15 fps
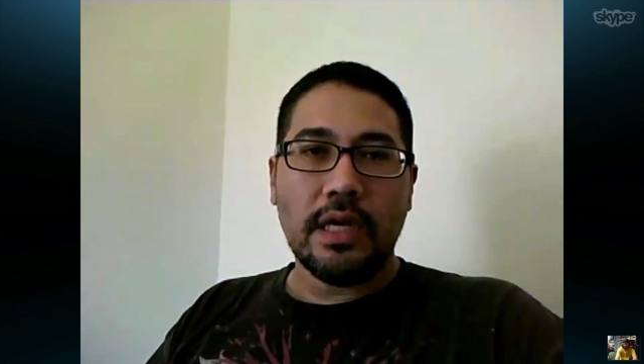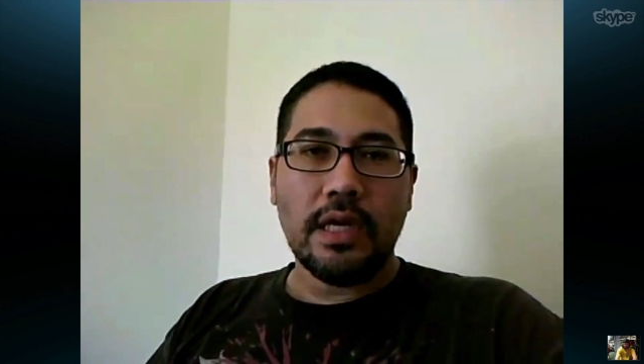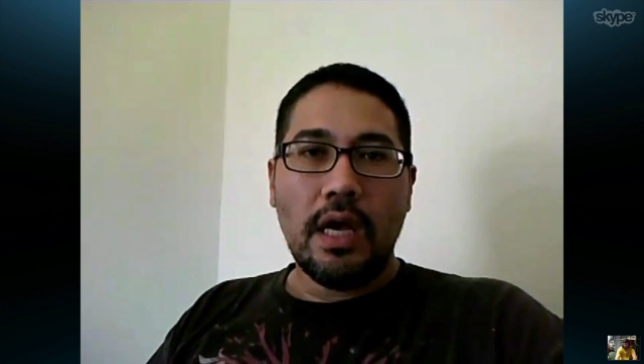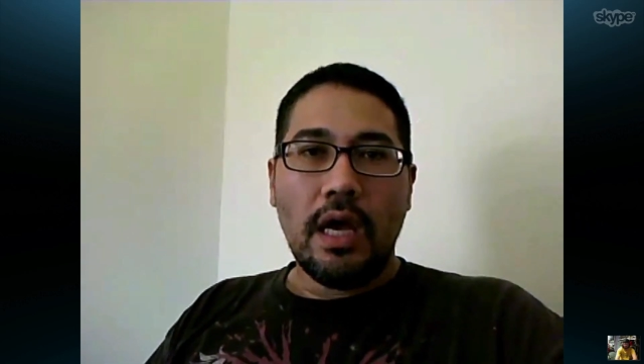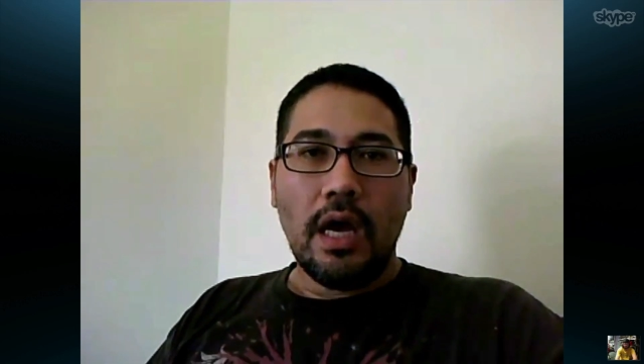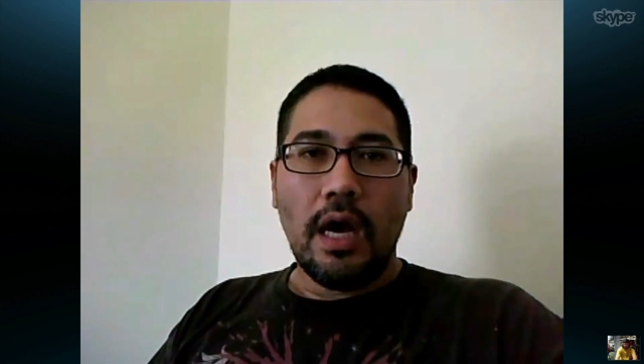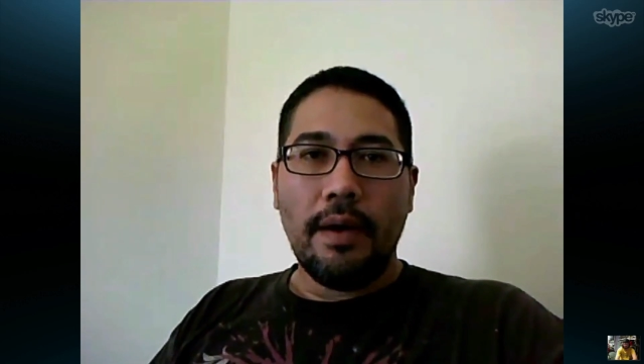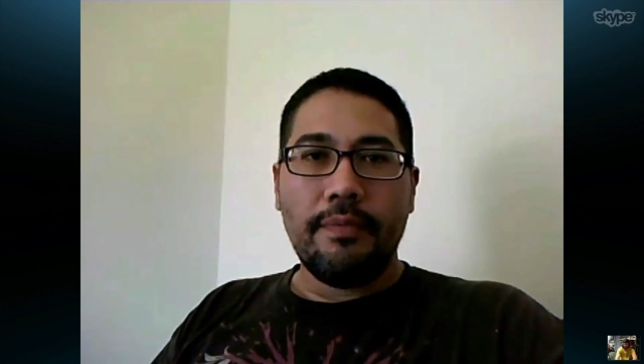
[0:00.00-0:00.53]

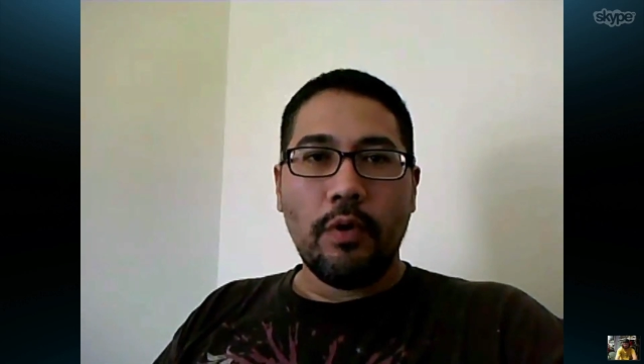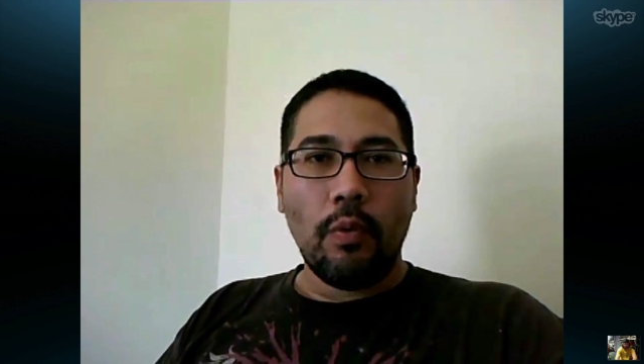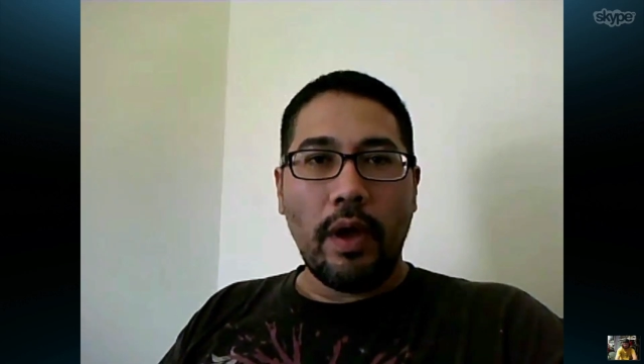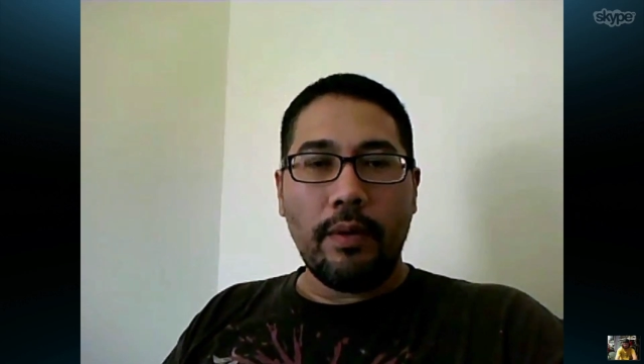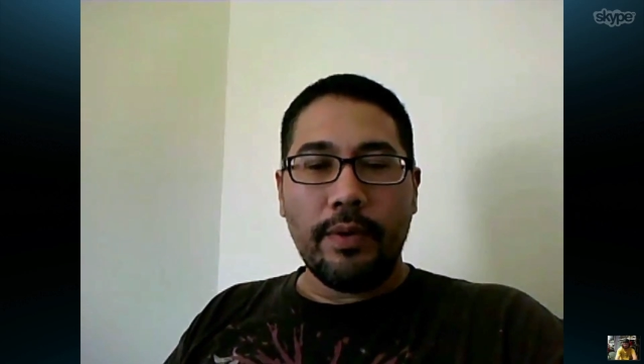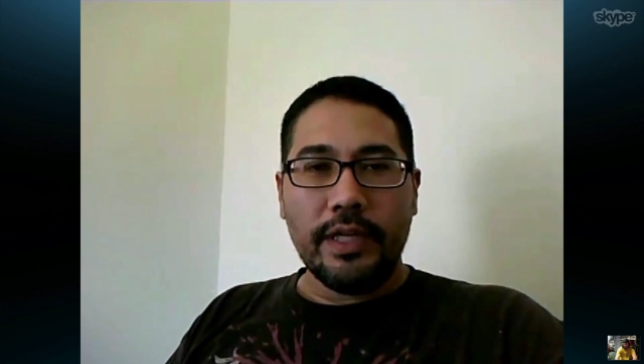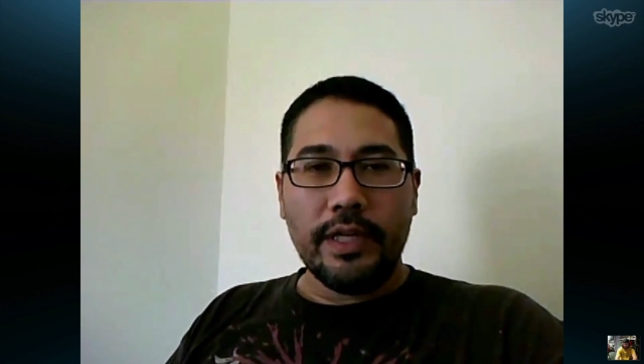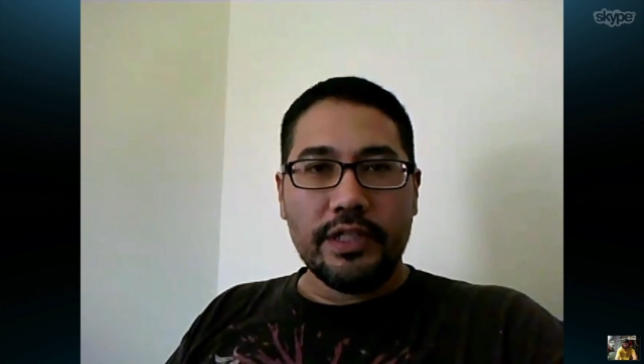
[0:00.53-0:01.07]
The way we
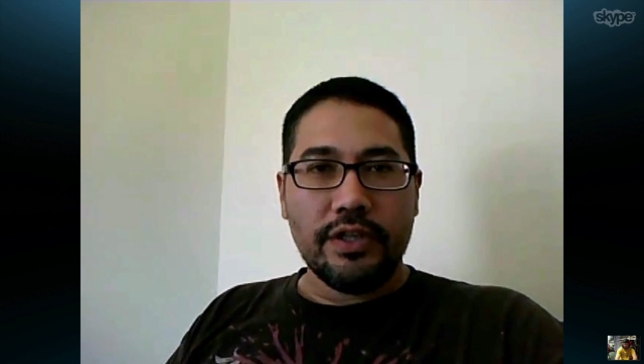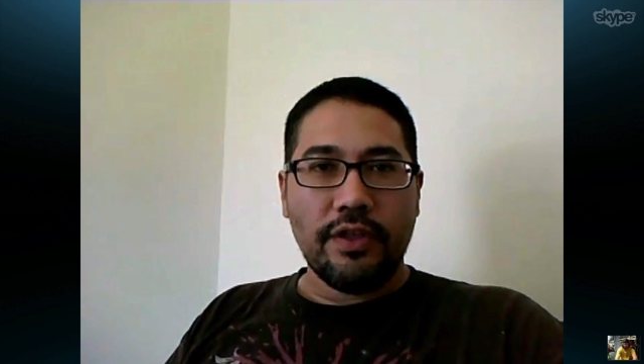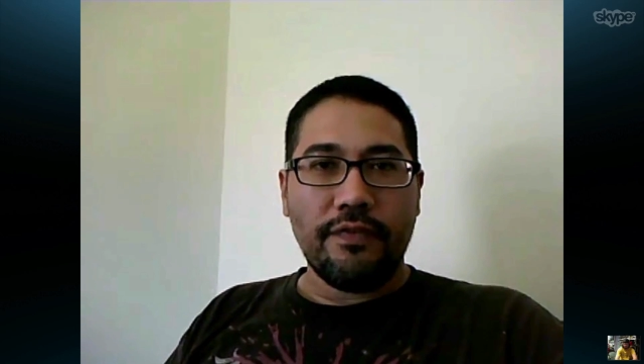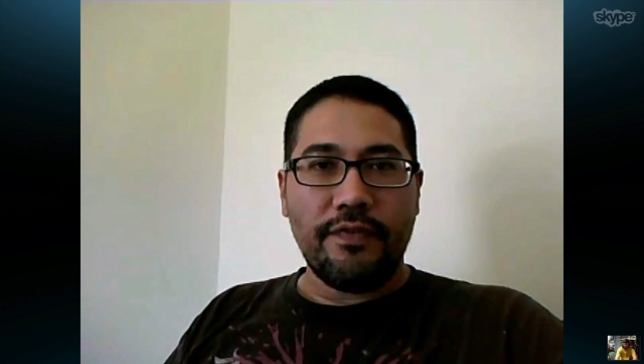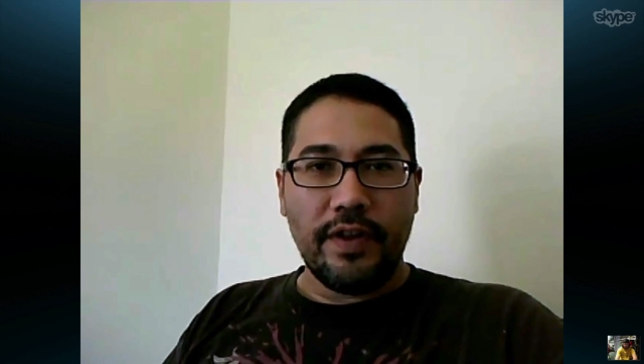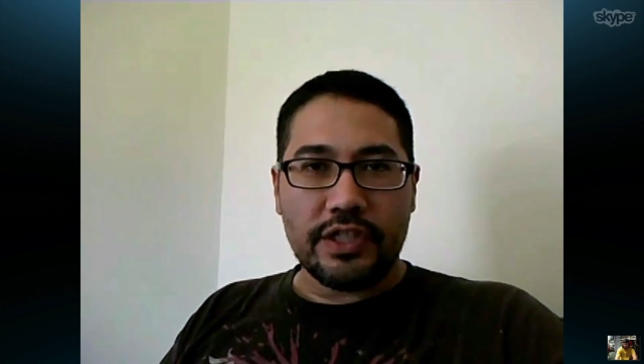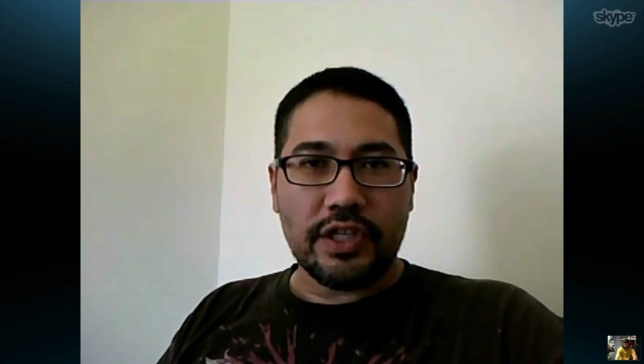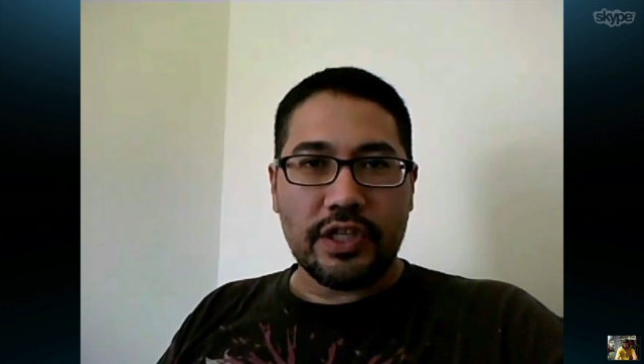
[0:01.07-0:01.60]
do the finish
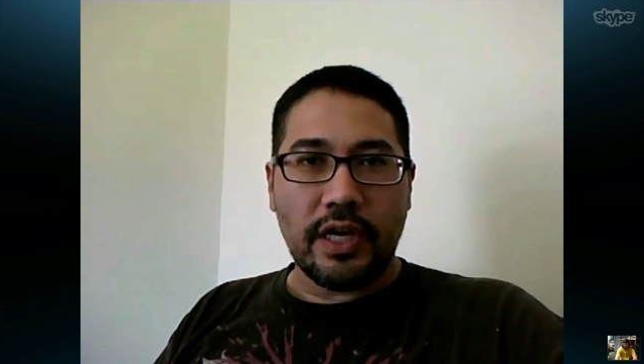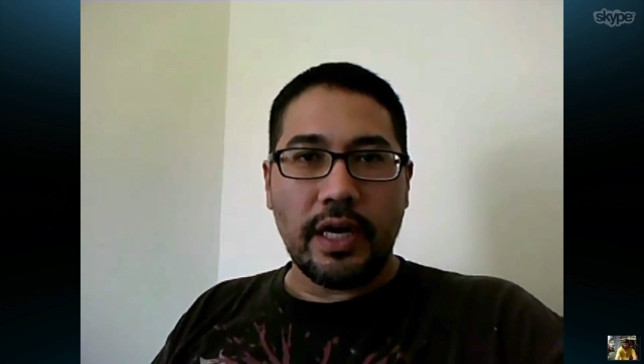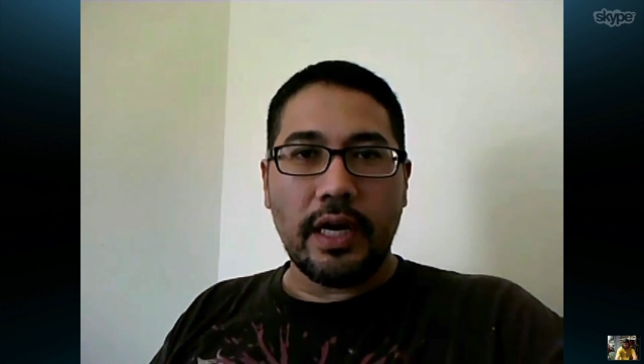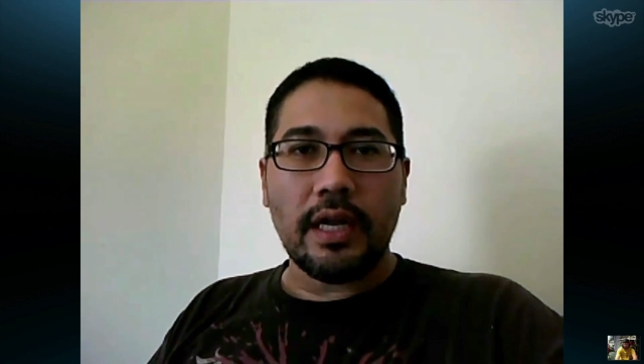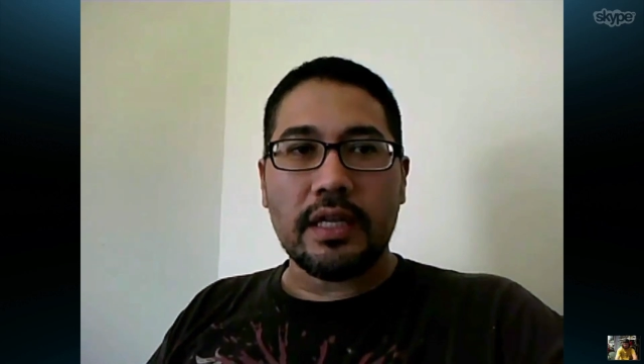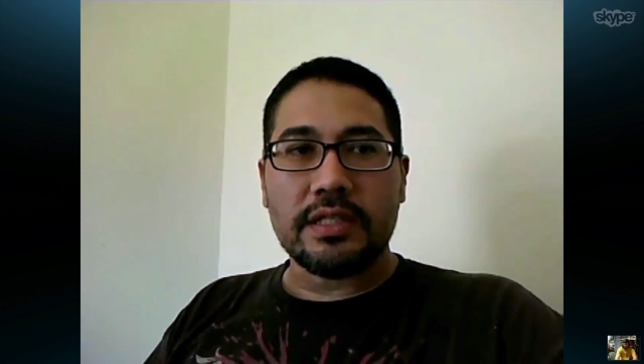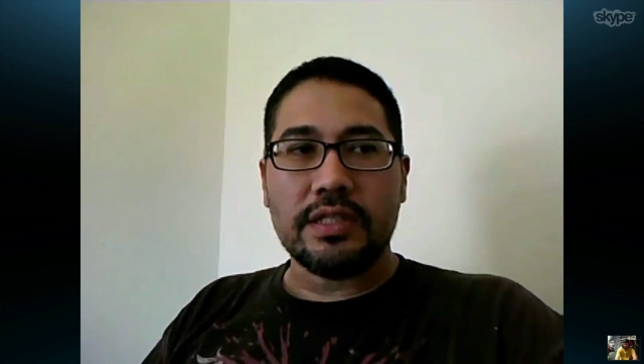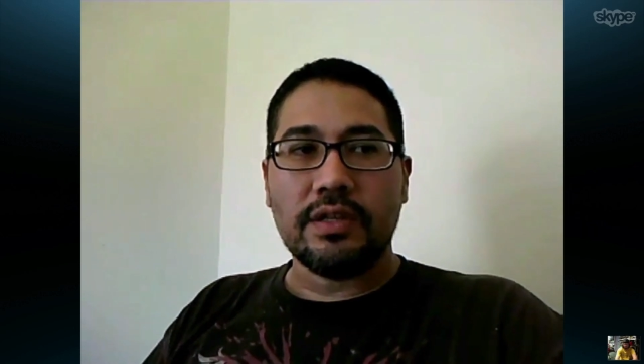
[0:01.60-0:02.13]
on it looks a
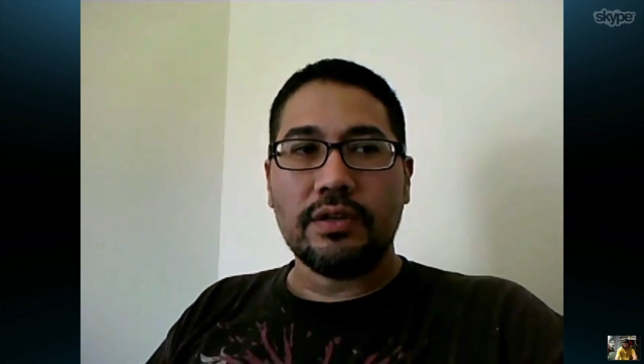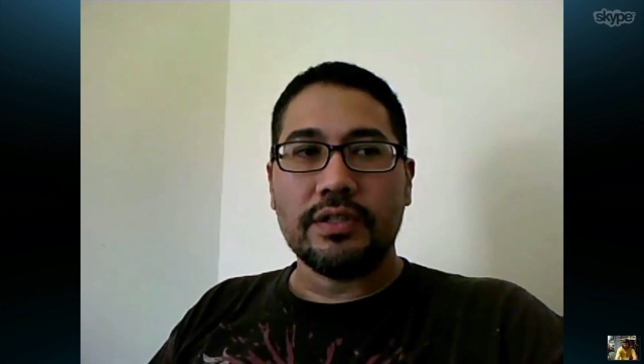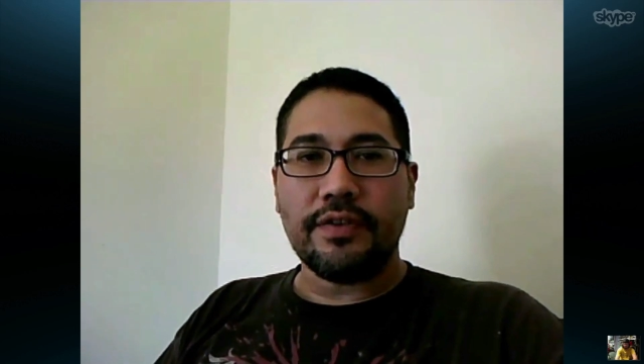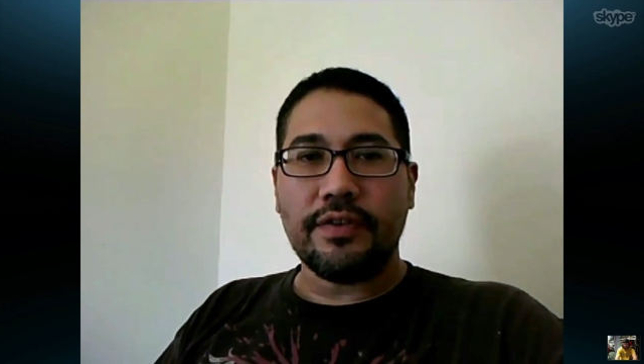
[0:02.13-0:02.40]
little different.